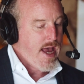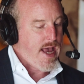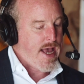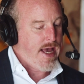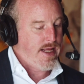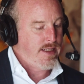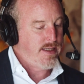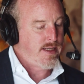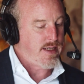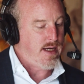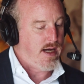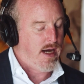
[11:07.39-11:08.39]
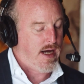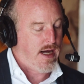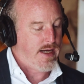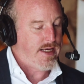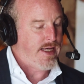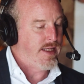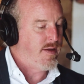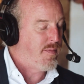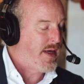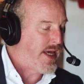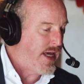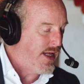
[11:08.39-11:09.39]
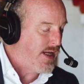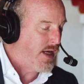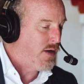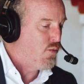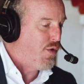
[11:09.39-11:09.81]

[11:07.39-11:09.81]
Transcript: And in the beginning,